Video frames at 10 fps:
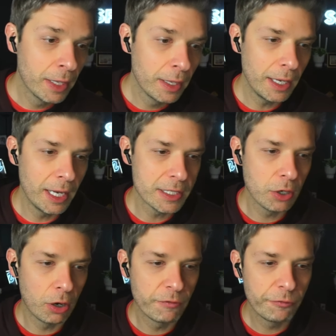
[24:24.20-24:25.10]
It's
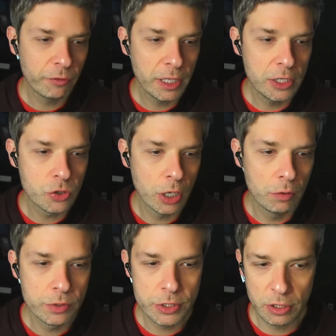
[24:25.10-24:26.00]
called Free
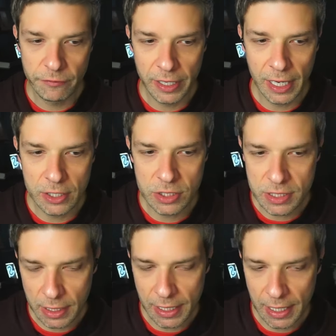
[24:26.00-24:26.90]
Drone Certification
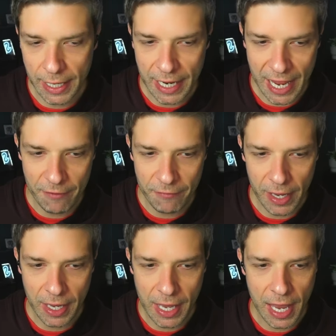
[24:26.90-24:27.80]
Study Guide,
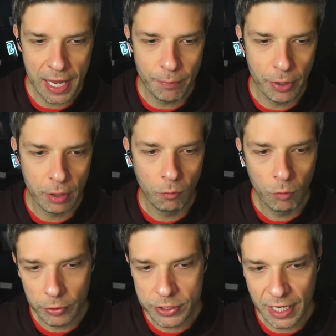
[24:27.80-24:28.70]
FAA Part
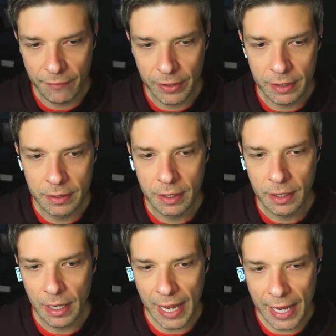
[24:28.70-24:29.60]
107
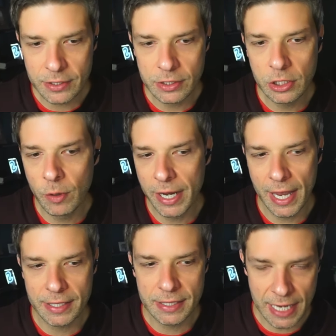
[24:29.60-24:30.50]

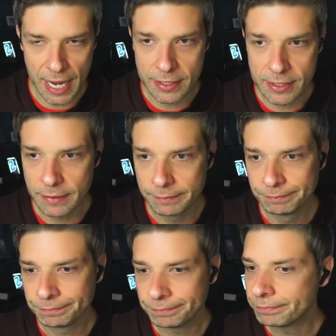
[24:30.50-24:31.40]
SUAS Test.
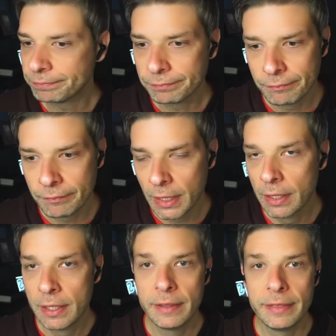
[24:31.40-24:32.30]

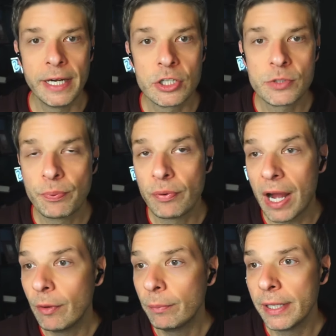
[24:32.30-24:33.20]
There's
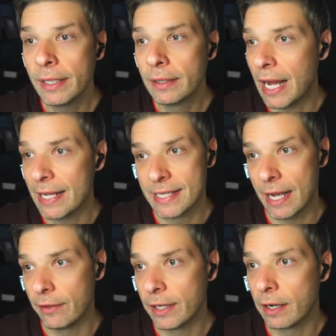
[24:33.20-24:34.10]
probably lots
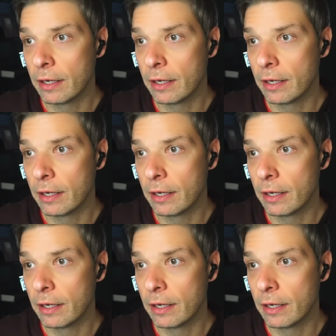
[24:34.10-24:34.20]
out there.